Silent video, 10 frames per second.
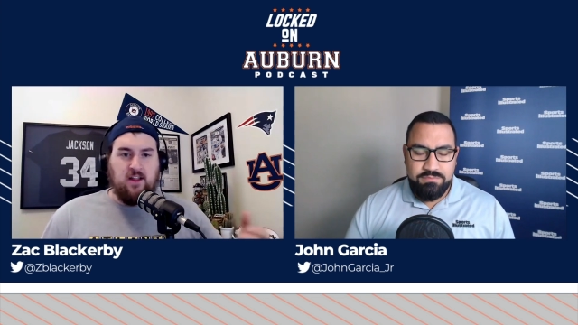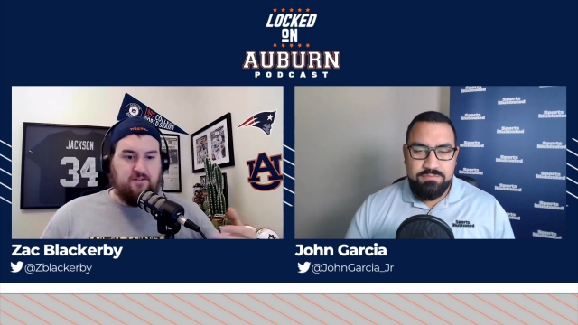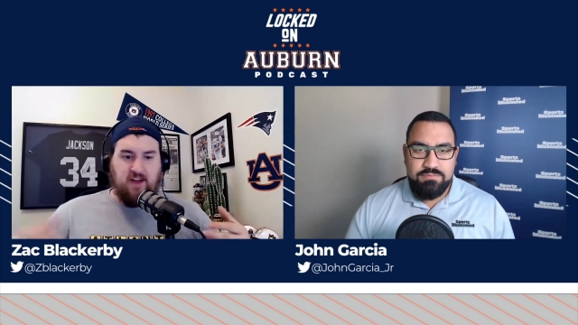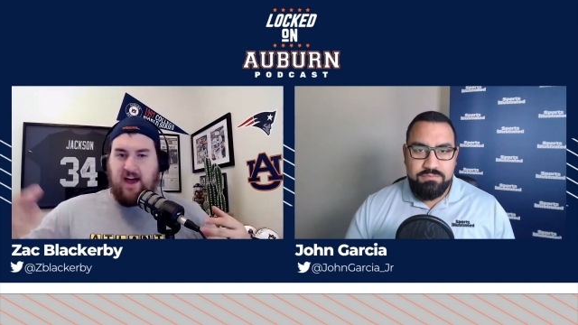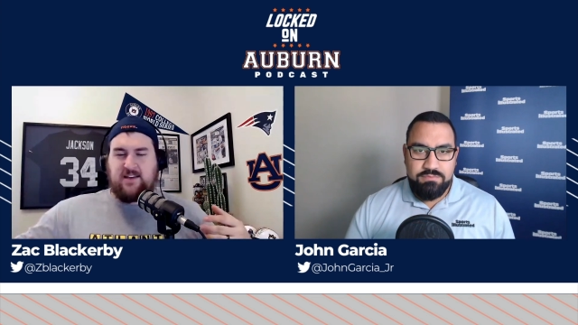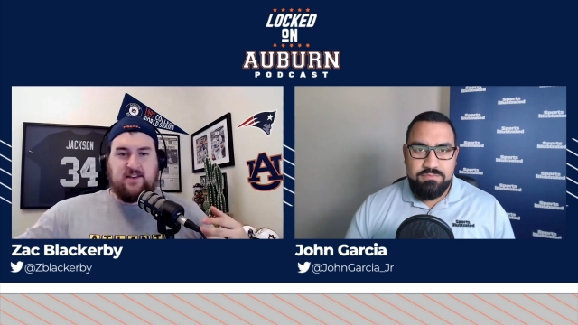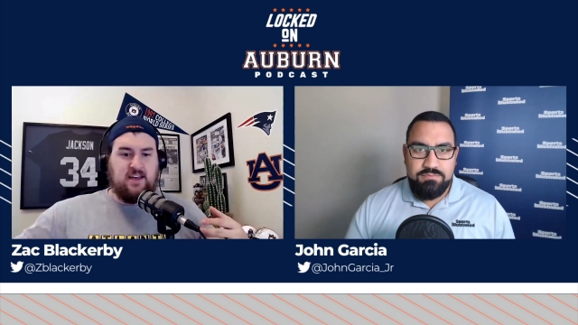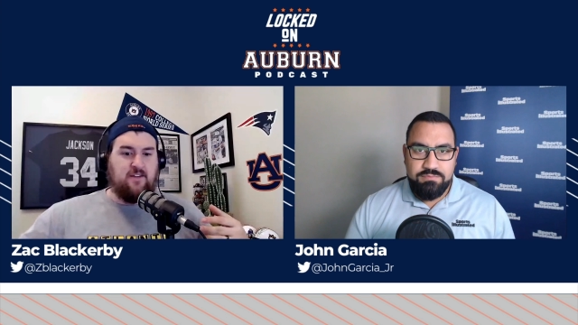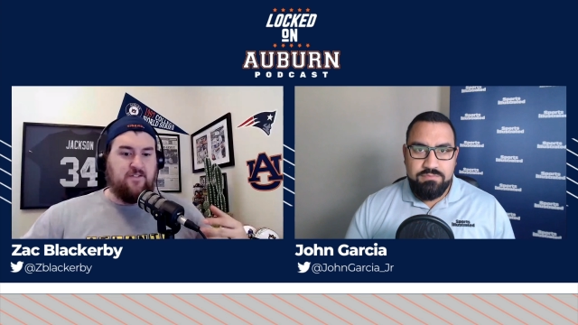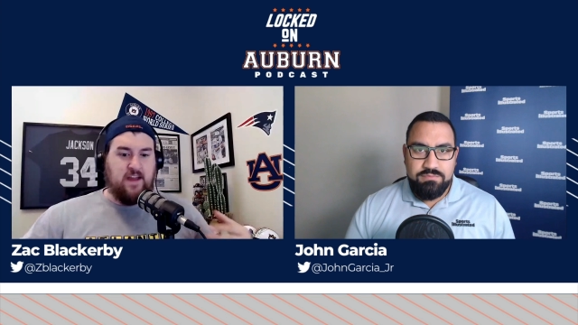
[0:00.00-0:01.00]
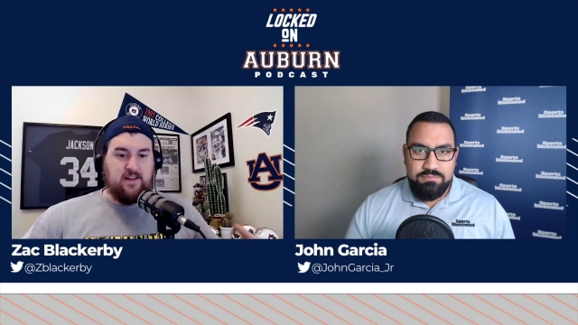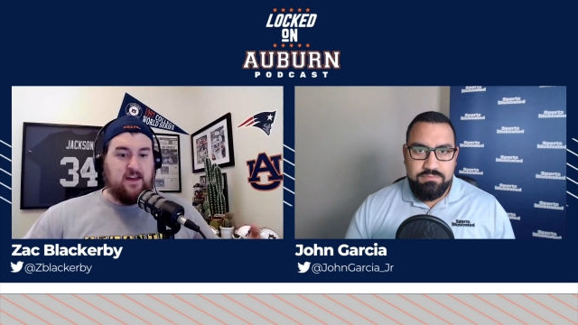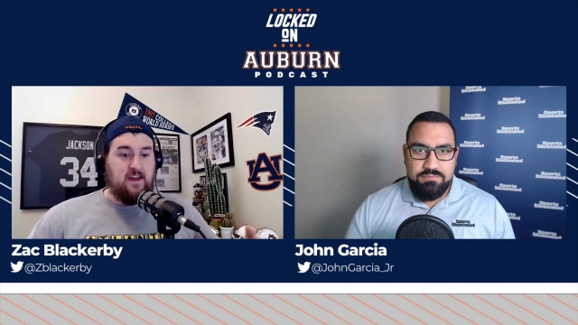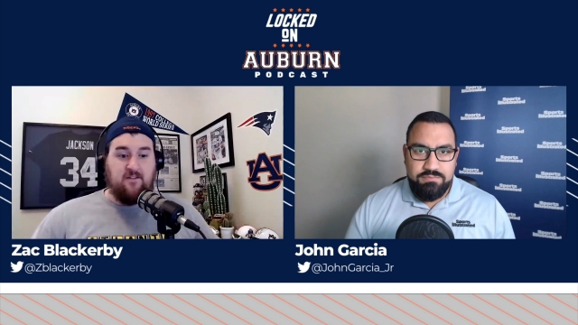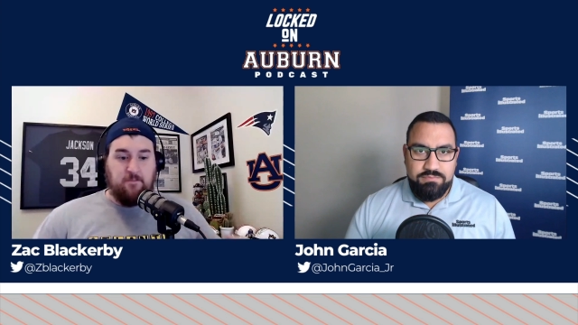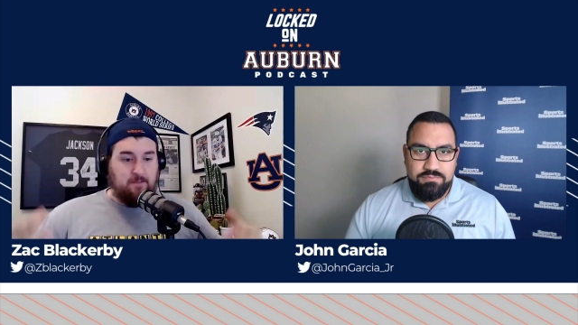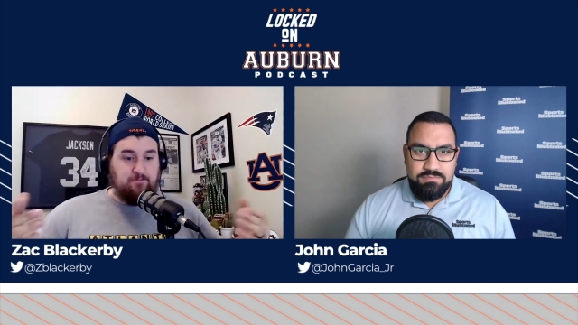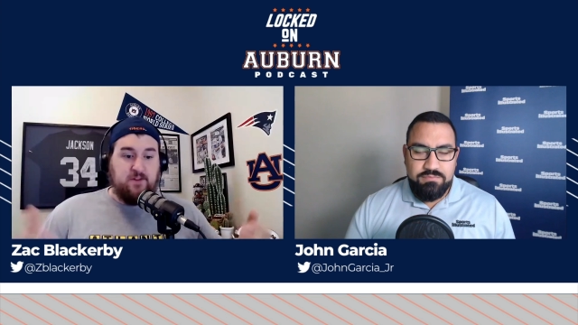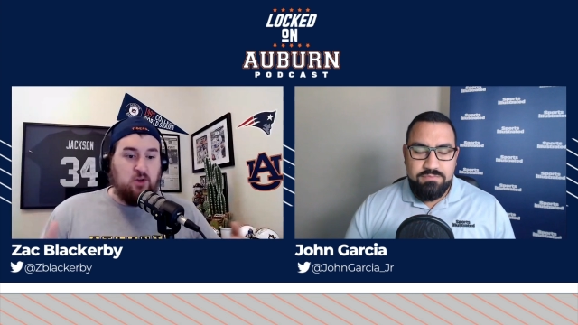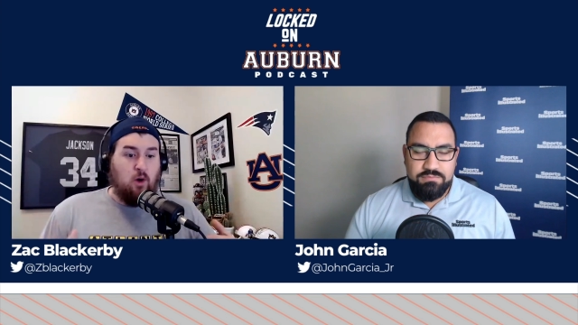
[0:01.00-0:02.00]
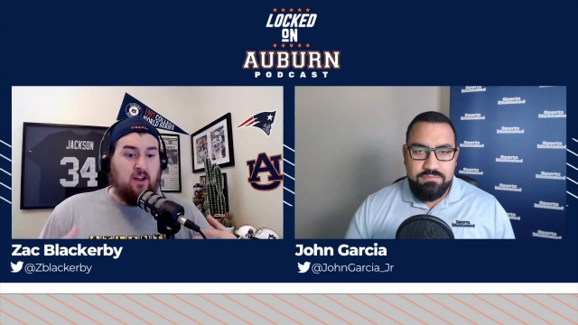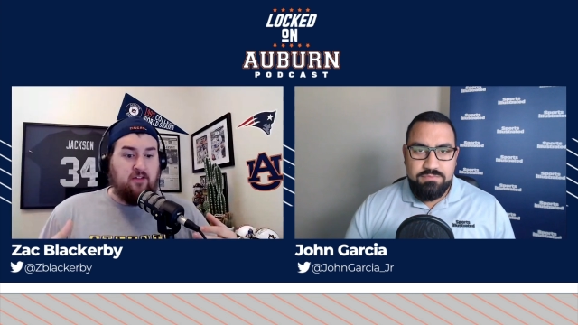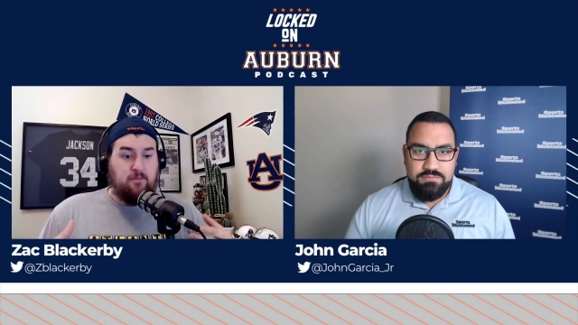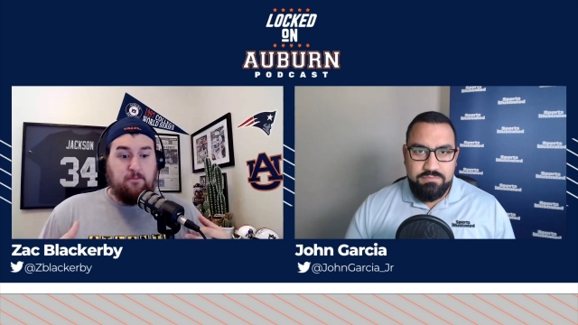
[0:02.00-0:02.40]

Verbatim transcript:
Speaker 1: If guys leave, they leave, but you want as